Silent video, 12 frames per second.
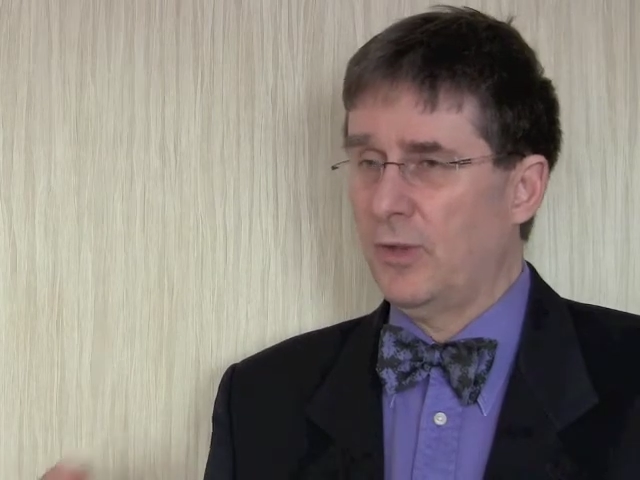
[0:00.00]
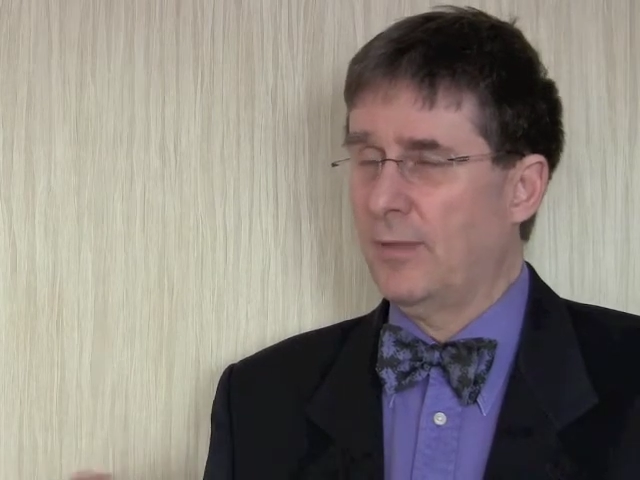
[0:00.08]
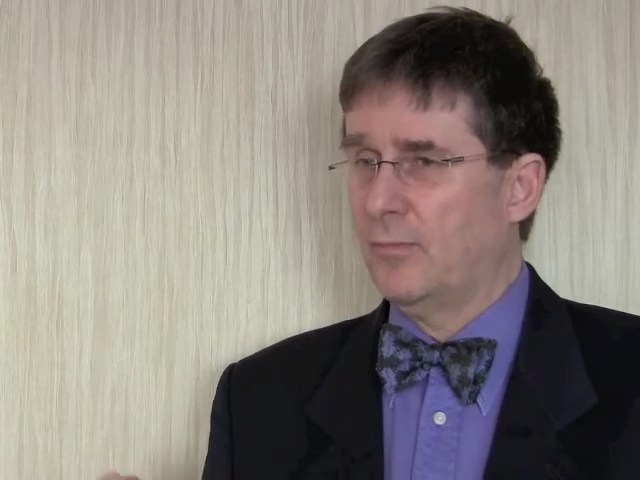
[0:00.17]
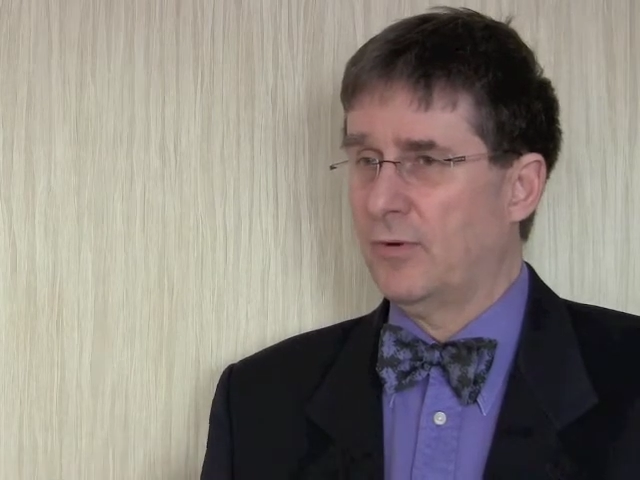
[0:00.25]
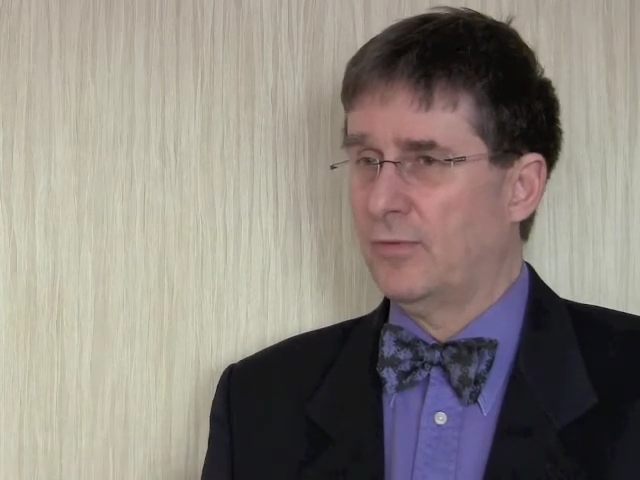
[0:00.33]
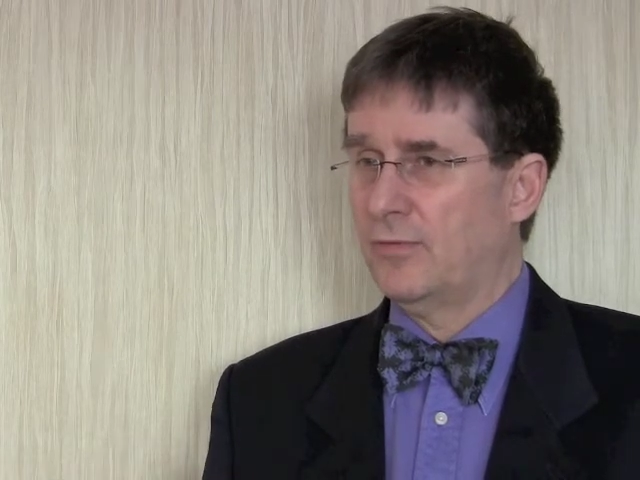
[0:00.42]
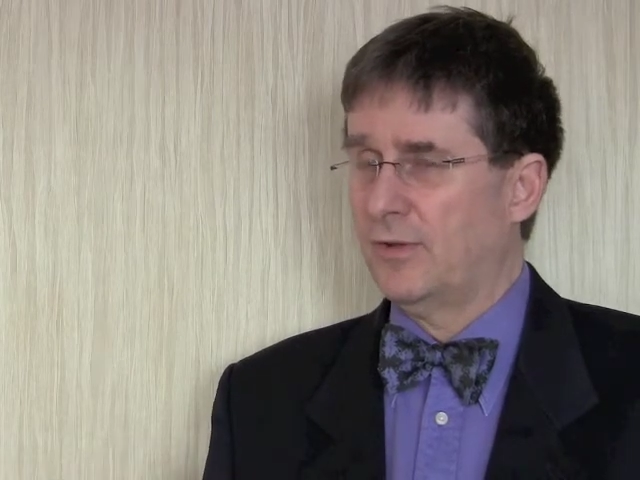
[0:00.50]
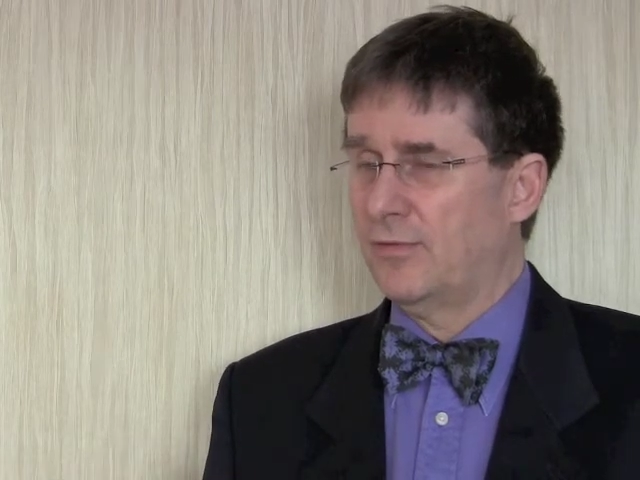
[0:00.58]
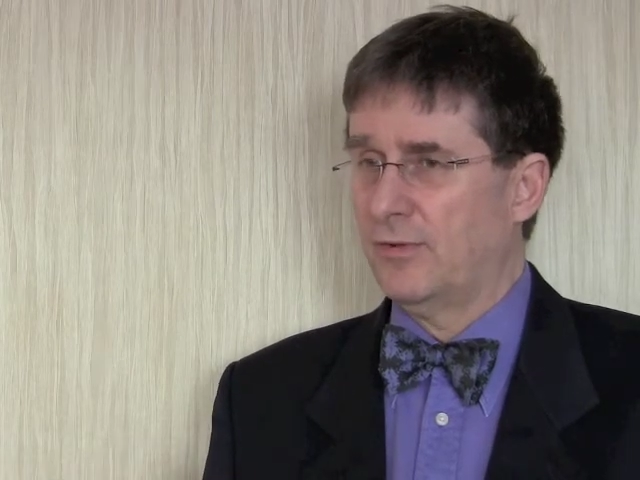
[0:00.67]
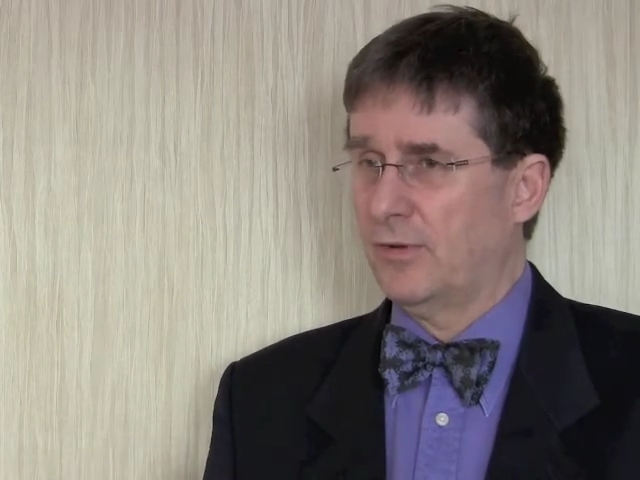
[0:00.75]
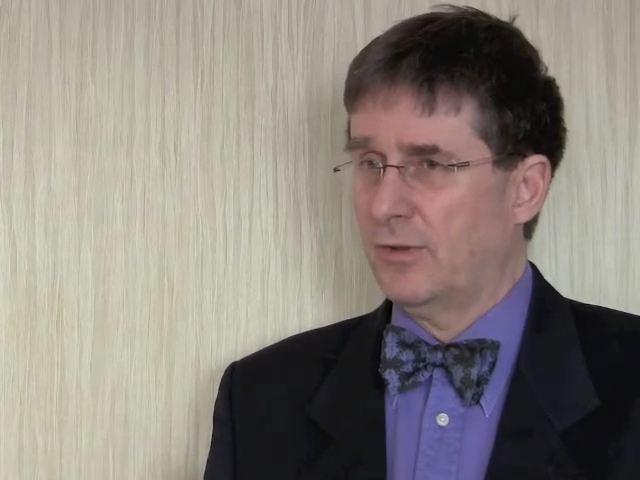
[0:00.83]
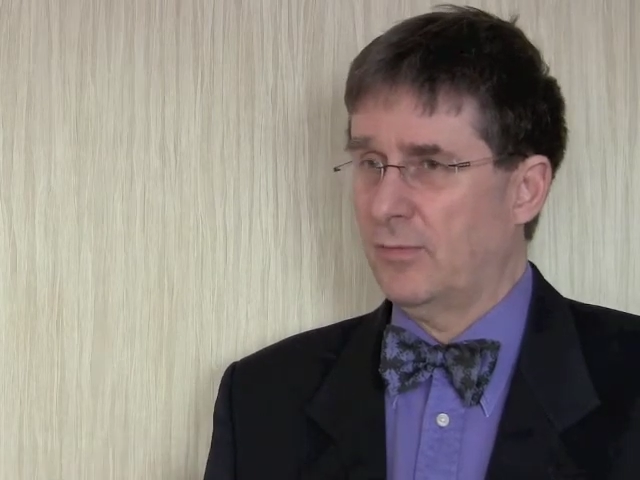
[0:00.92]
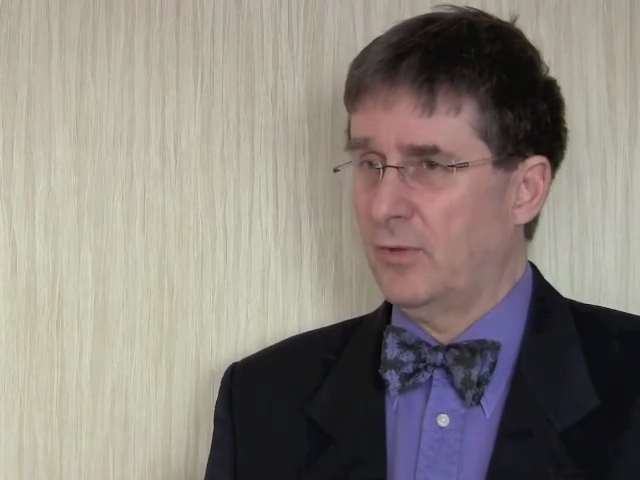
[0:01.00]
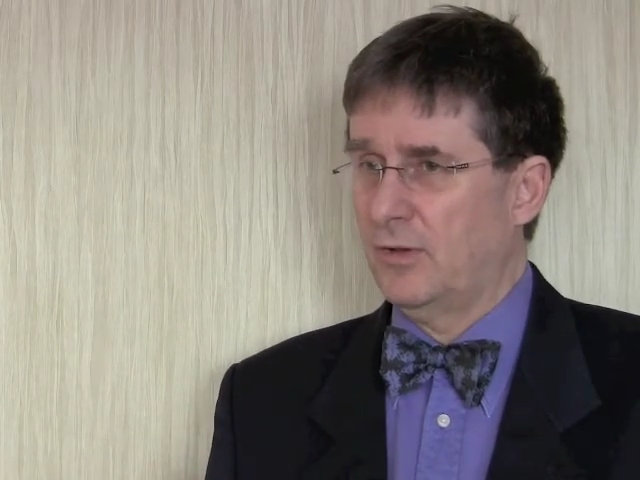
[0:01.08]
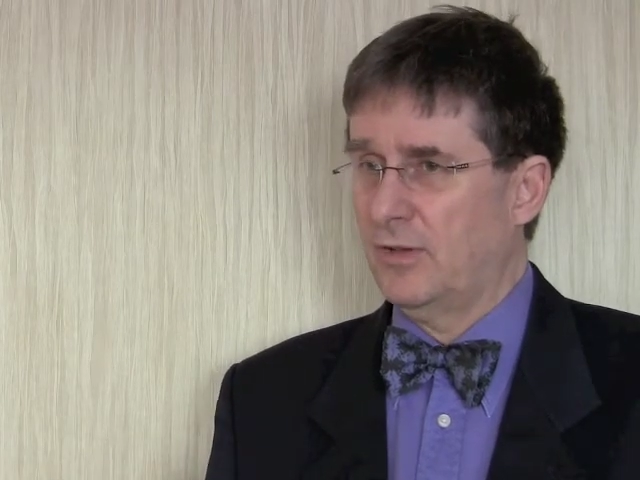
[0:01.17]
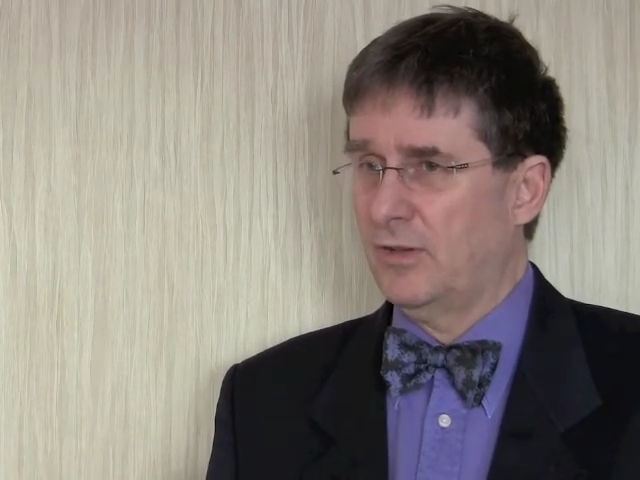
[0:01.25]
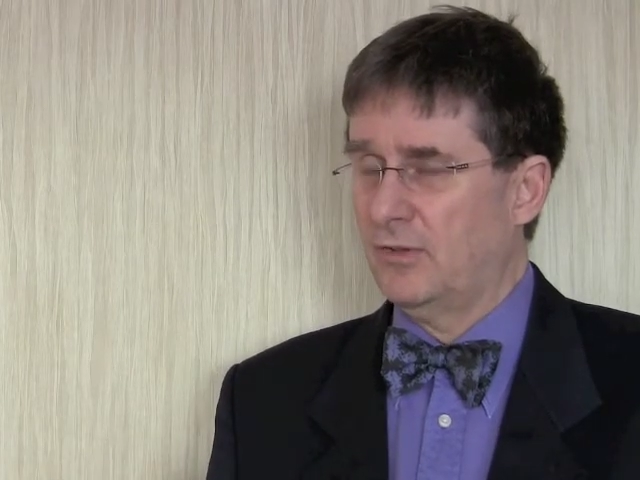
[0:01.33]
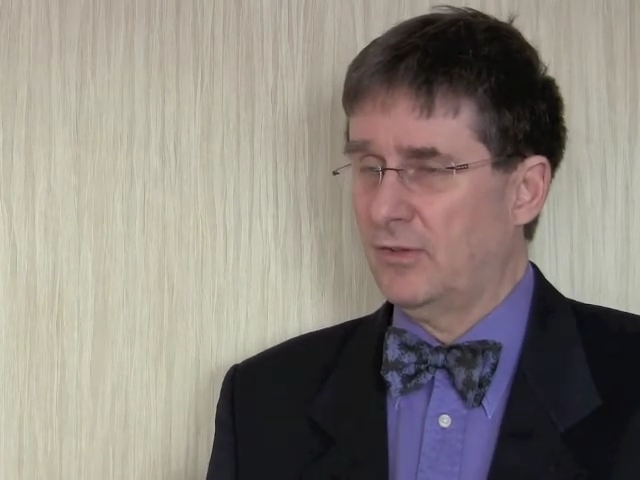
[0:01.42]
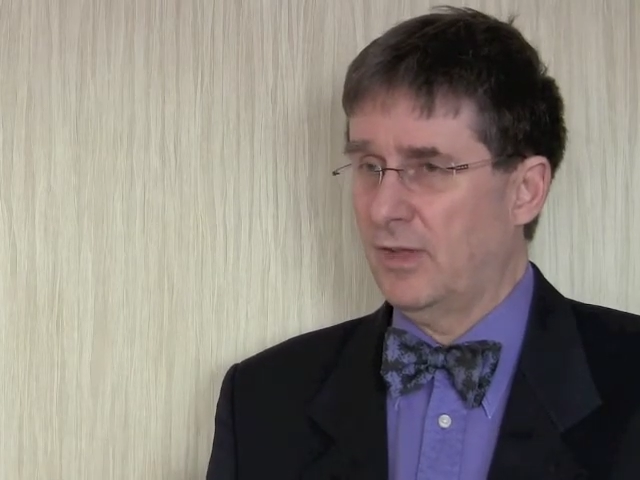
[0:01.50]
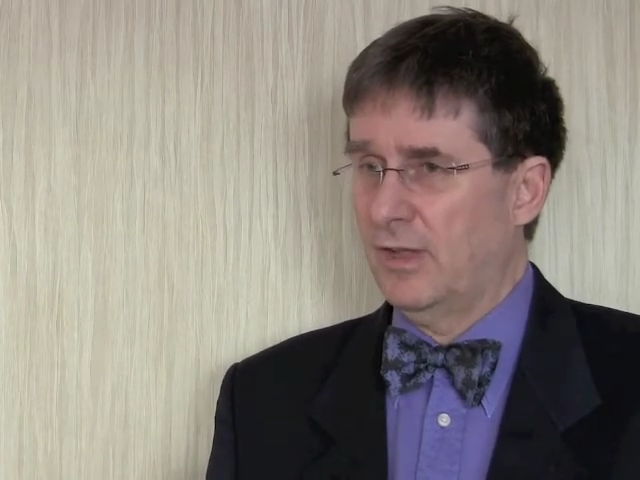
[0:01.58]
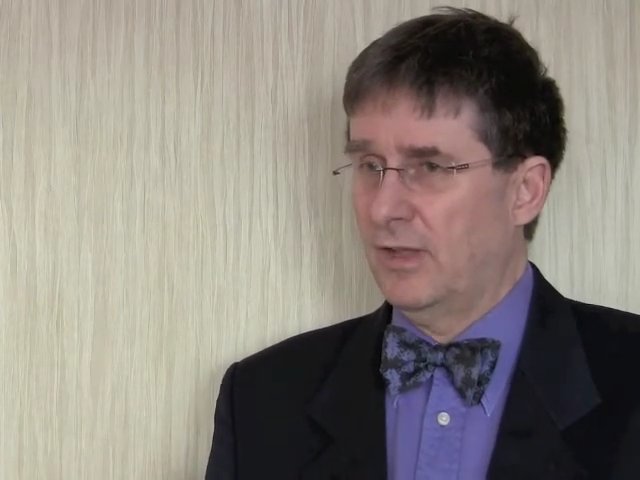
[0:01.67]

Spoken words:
number of different communities